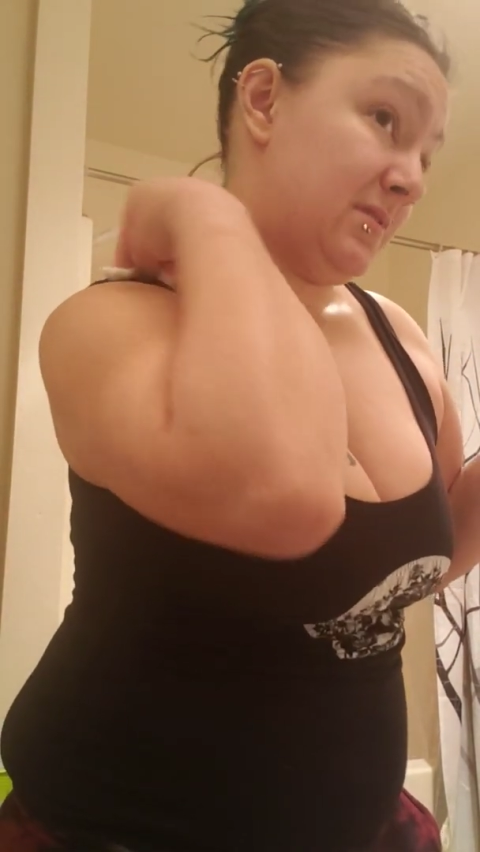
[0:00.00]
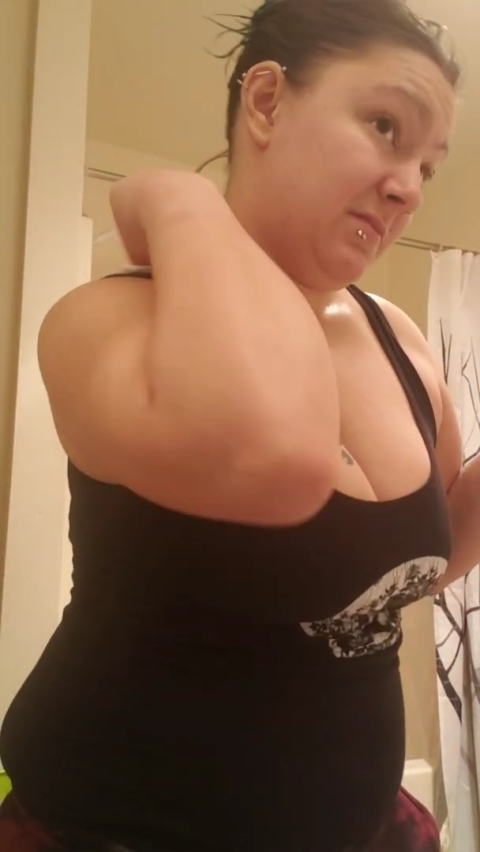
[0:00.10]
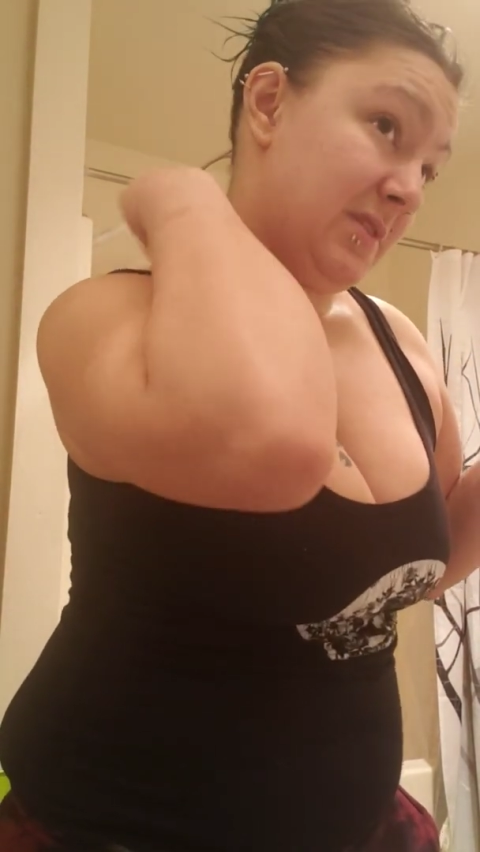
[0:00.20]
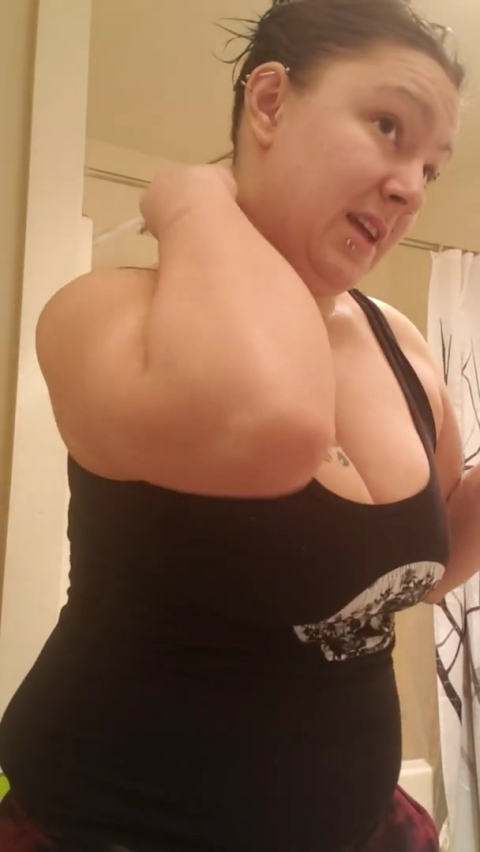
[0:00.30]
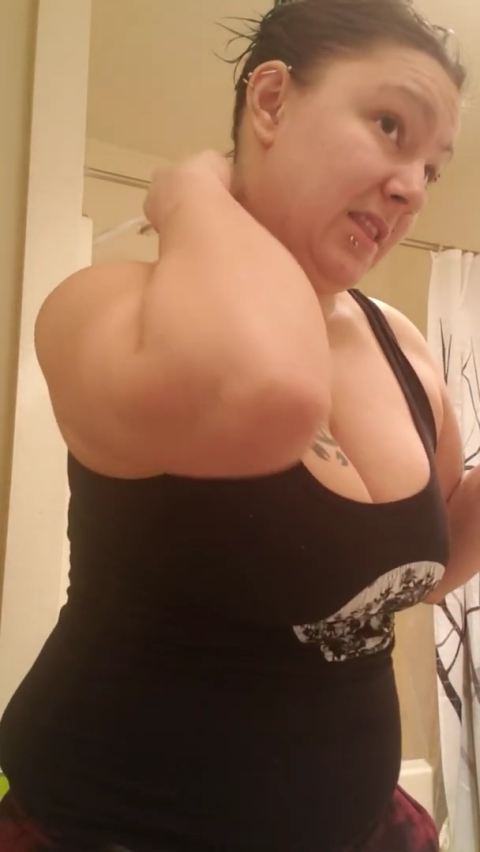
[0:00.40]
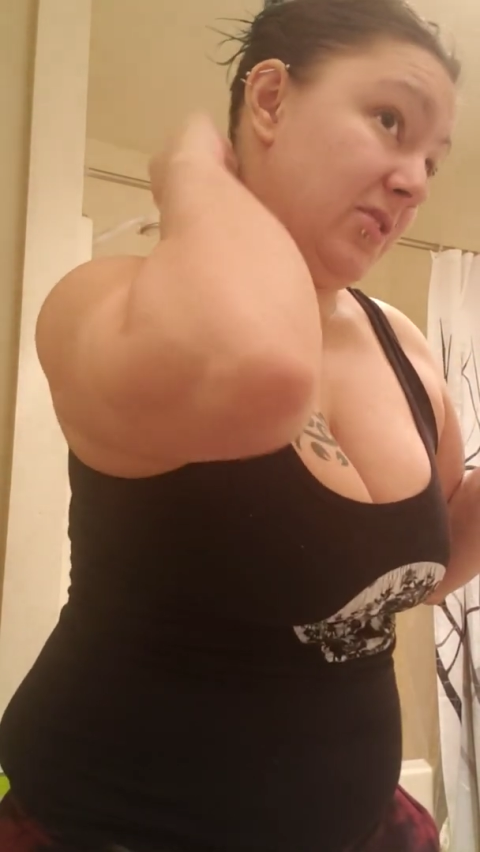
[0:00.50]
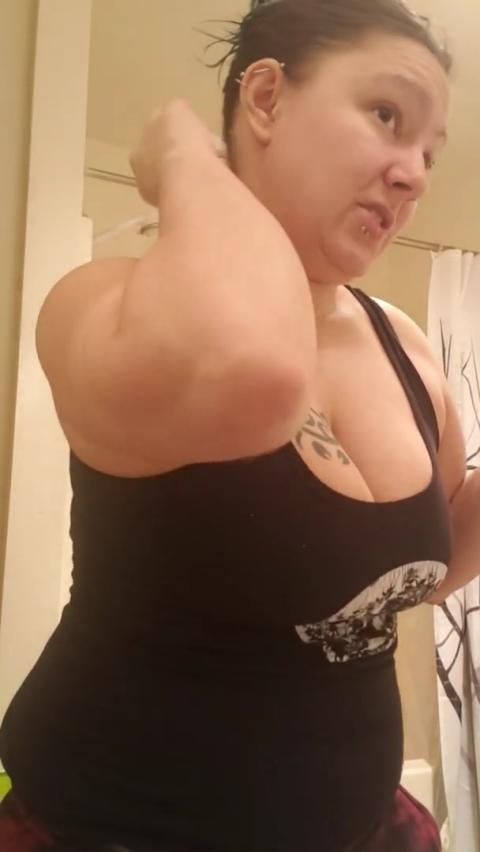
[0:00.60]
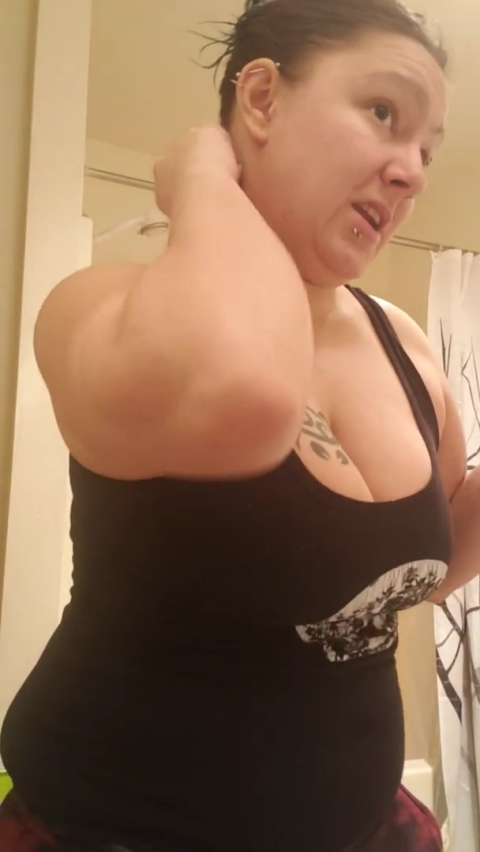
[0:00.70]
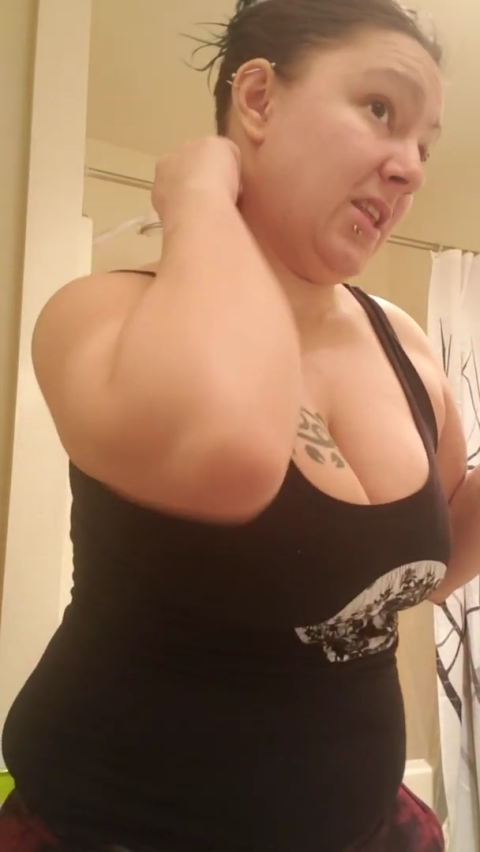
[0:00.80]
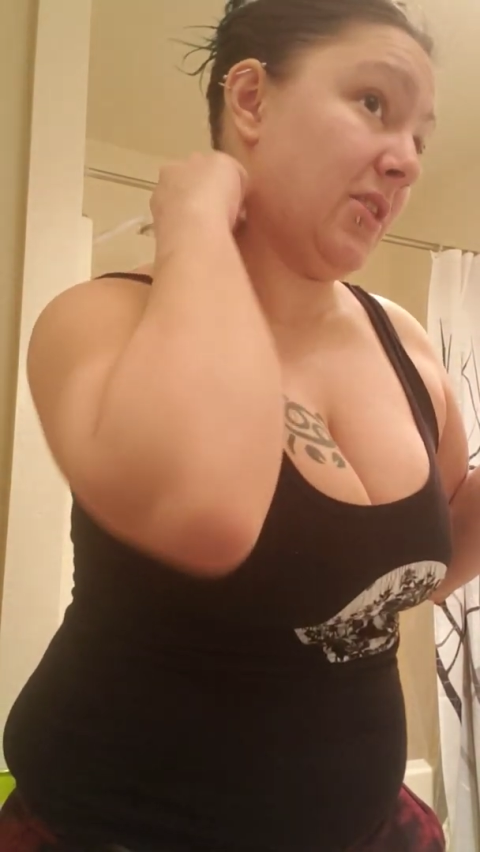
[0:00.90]
Not that
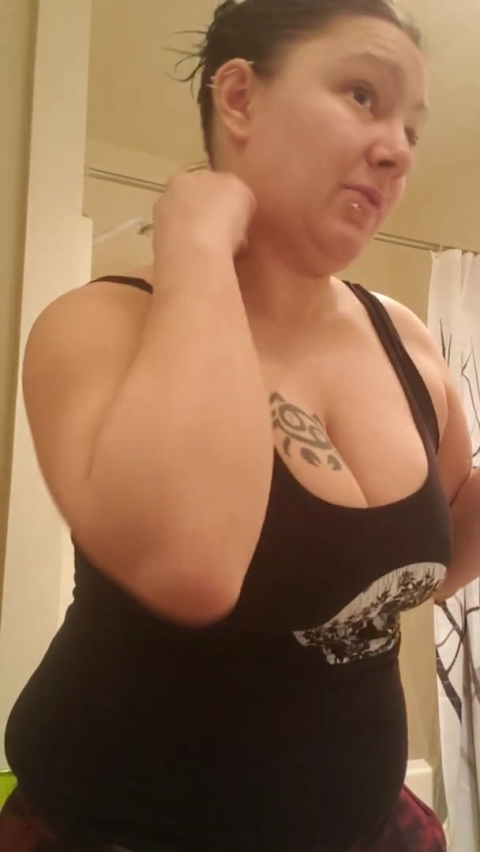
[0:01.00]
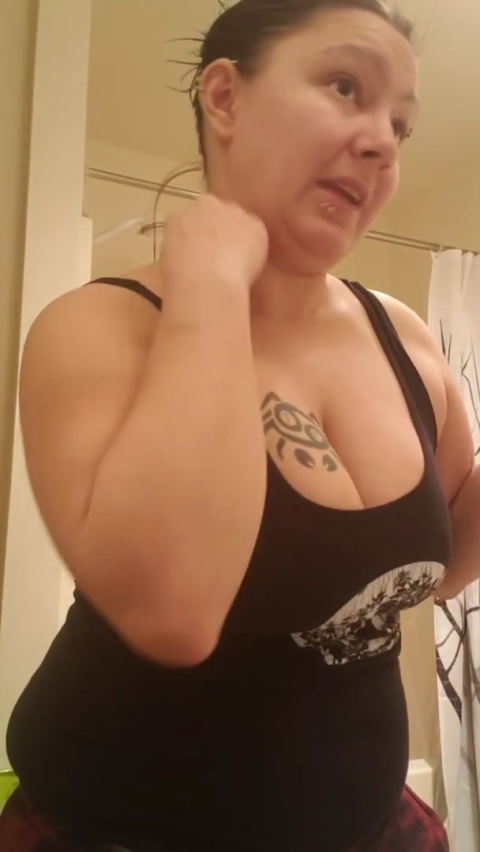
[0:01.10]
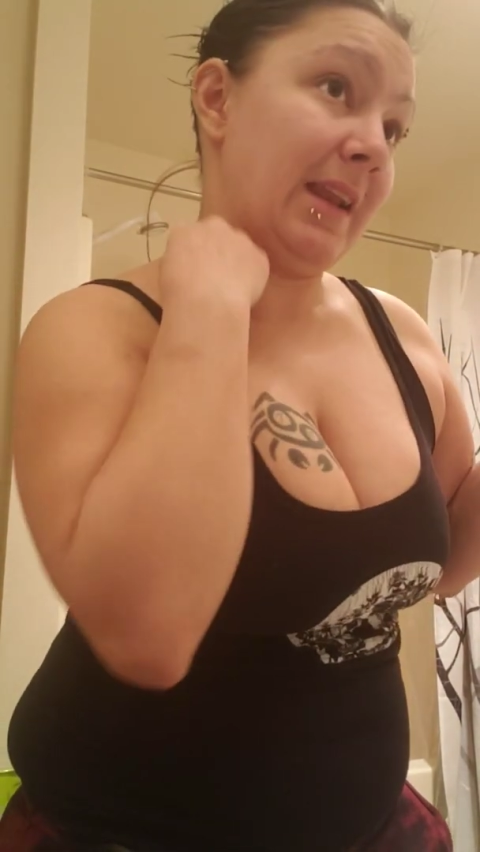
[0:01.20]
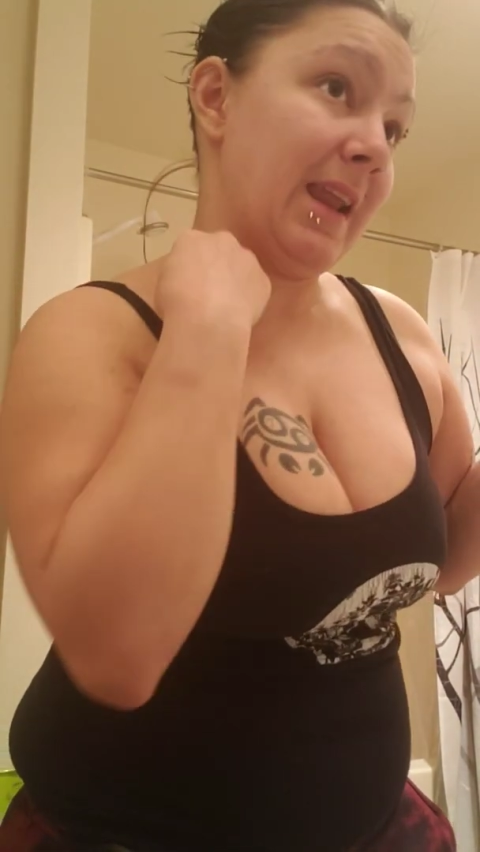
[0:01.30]
there's anything